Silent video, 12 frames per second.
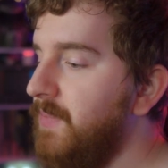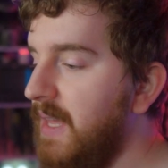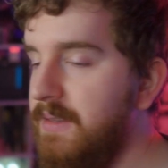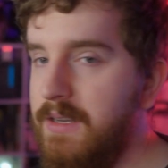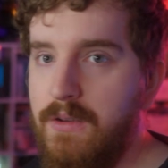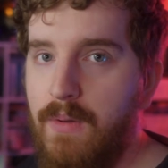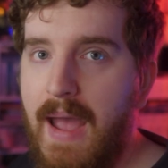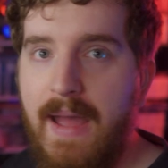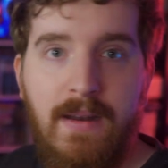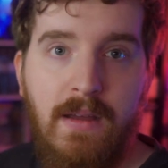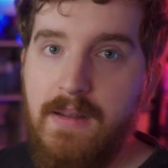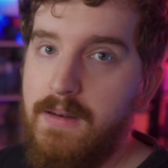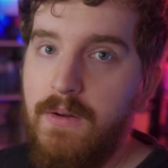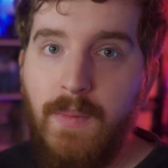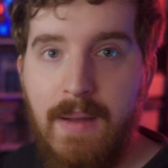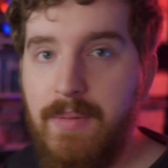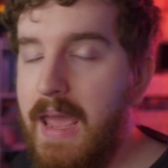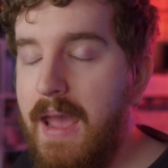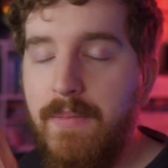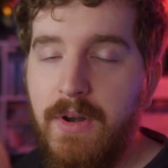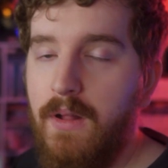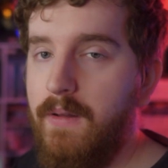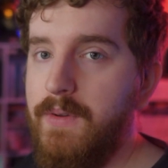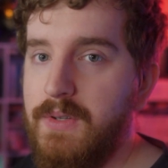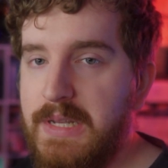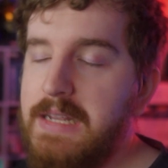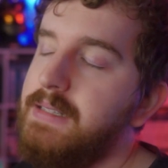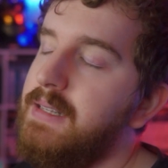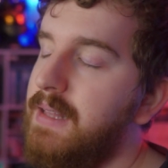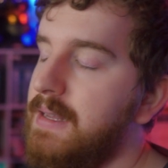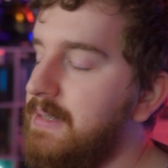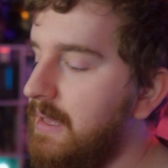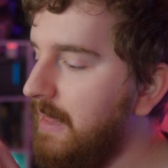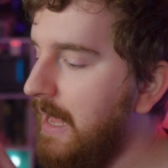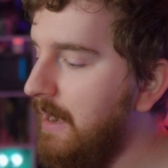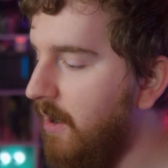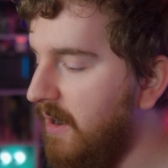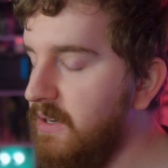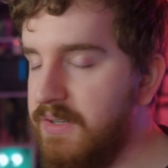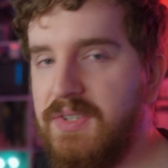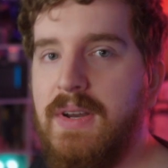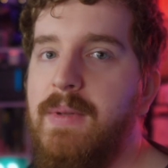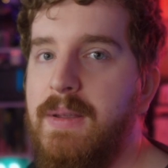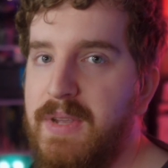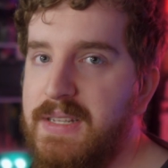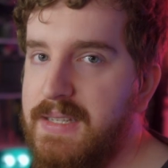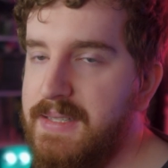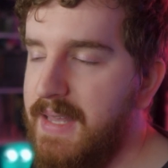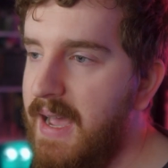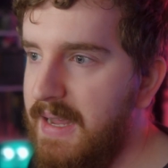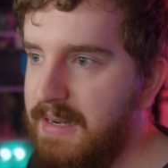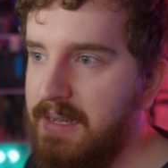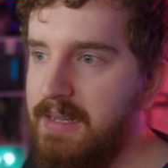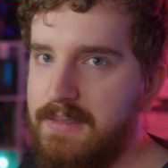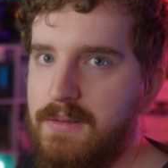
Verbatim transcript: And then you add in your webcam and all of your scenes and things like that on your streaming PC side.